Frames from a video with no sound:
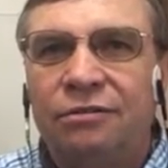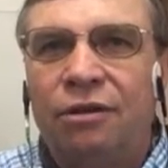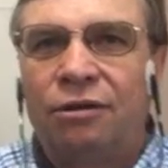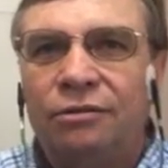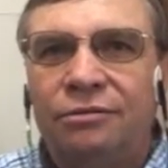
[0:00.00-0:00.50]

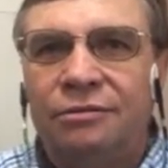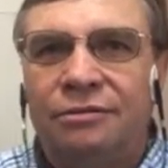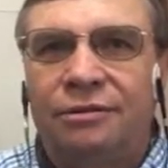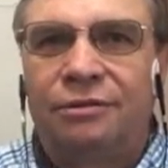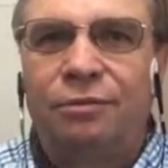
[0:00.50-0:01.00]
No,
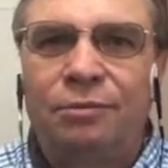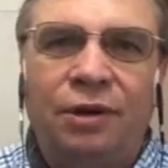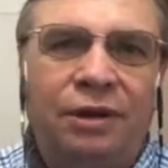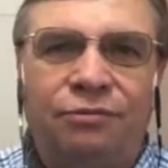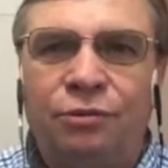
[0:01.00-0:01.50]
no.
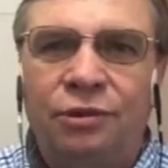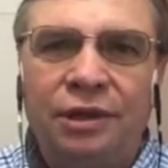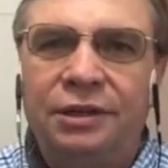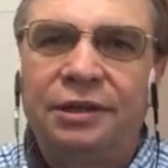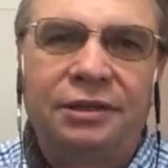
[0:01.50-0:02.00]
Maybe I have to
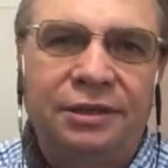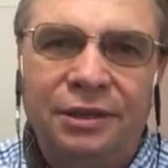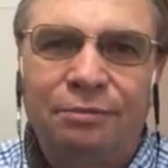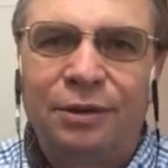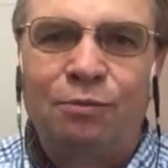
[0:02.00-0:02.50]
clean it a
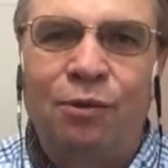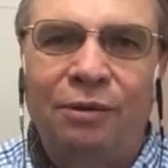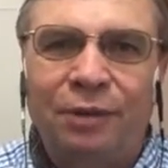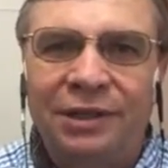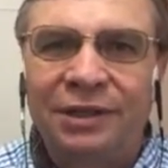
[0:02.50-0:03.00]
little bit
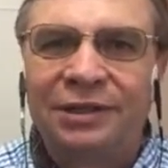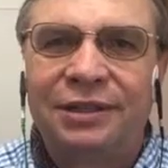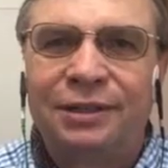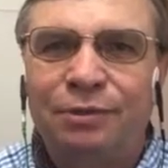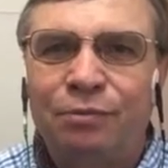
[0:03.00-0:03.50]
more, my teeth a
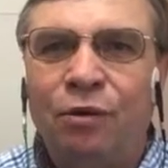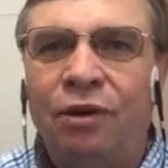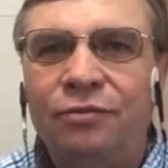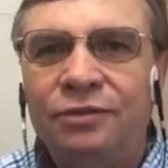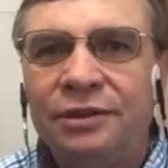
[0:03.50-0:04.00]
little bit
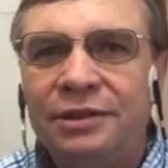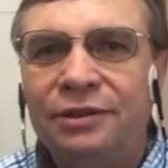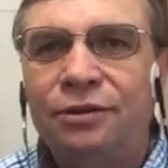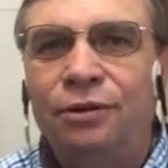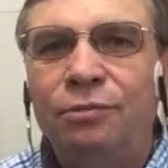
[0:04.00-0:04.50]
more often
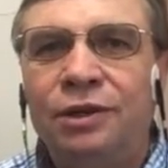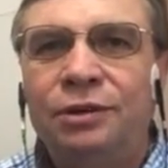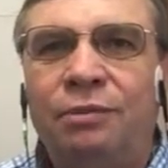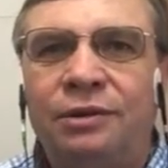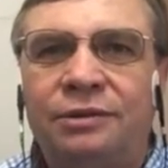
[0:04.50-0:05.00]
than
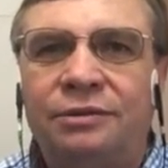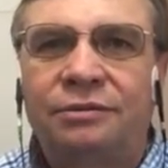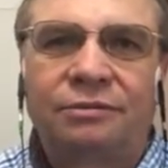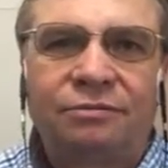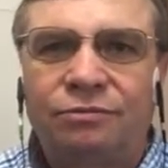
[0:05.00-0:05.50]
normally, but
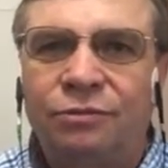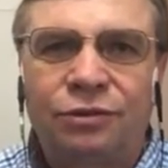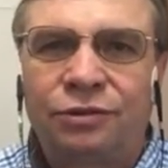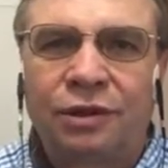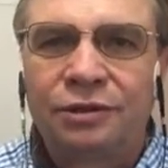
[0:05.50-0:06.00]

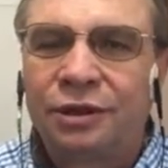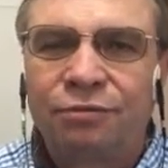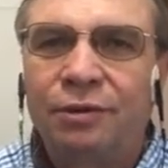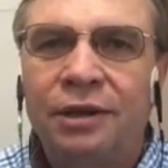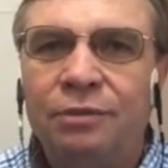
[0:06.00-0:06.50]
it doesn't
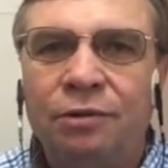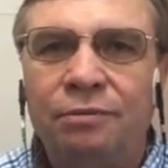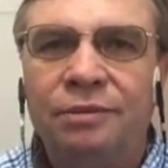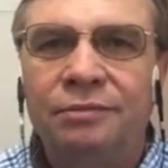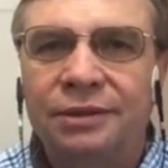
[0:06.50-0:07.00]
give me any
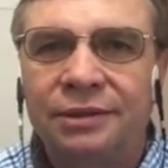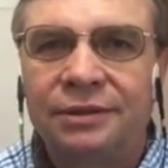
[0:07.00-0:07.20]
problems.